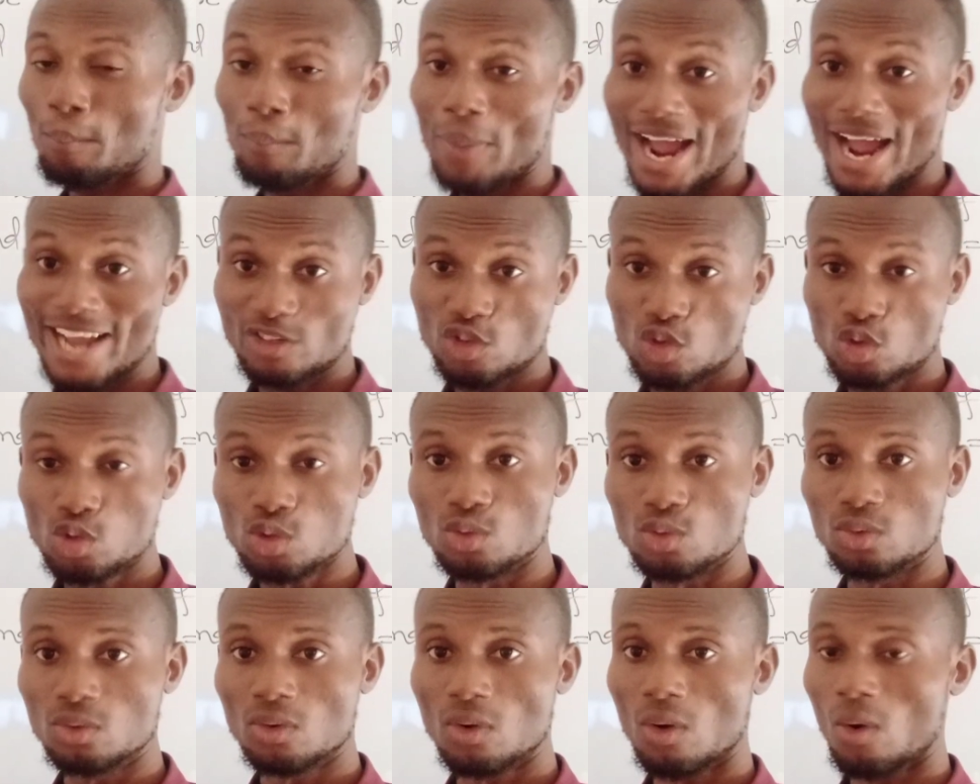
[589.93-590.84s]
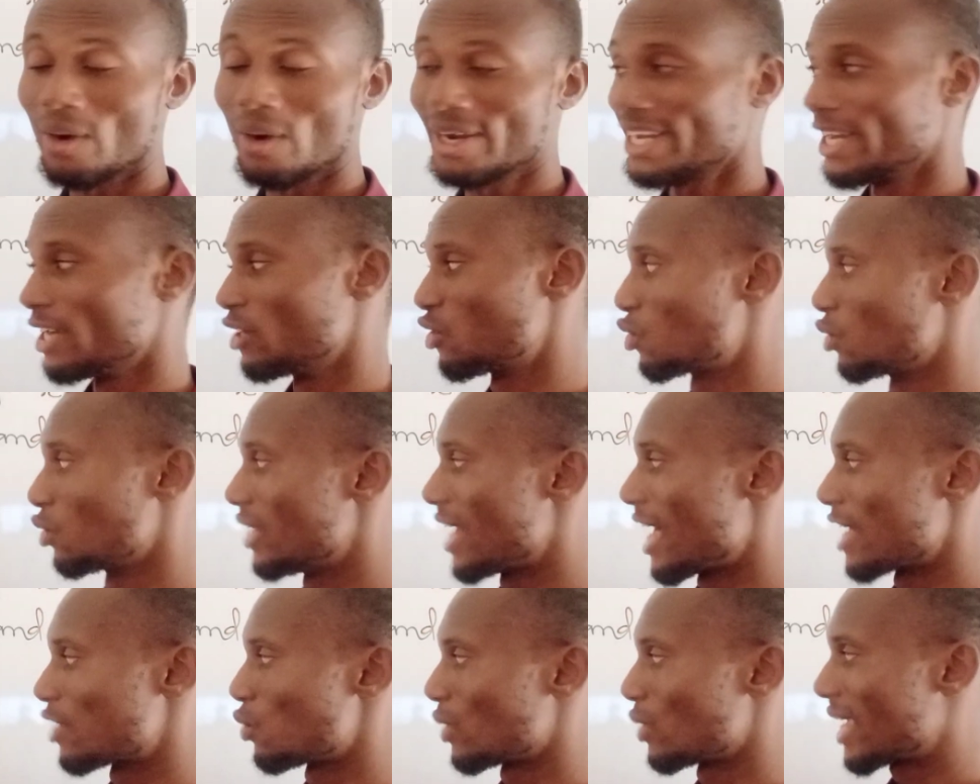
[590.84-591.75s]
by 2, okay, so
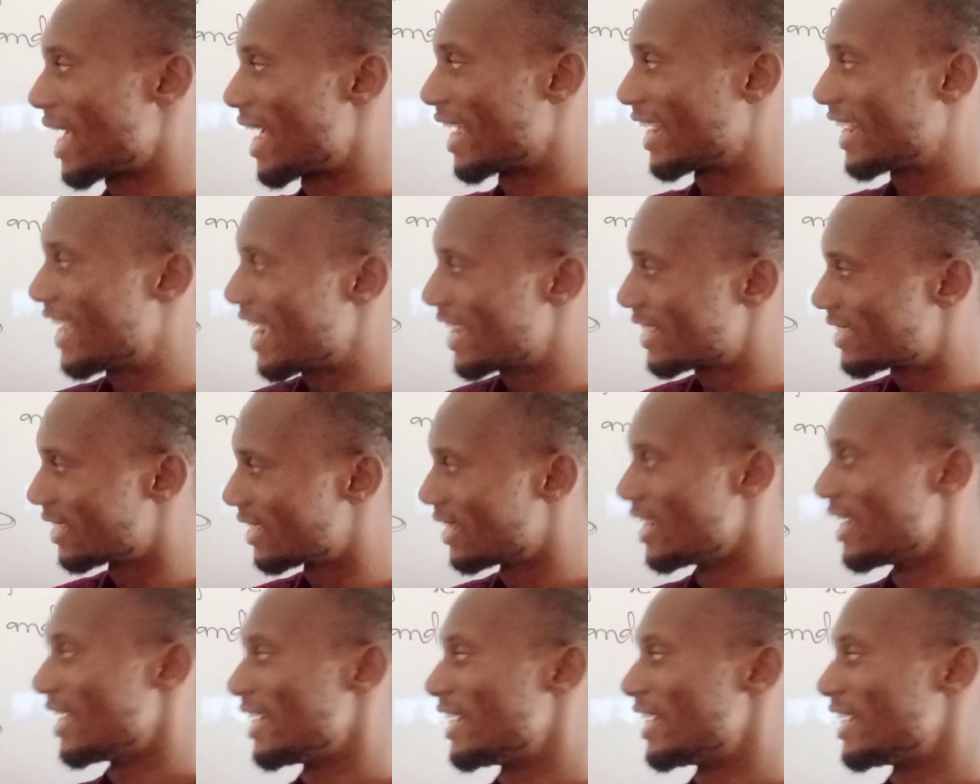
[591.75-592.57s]
that we can get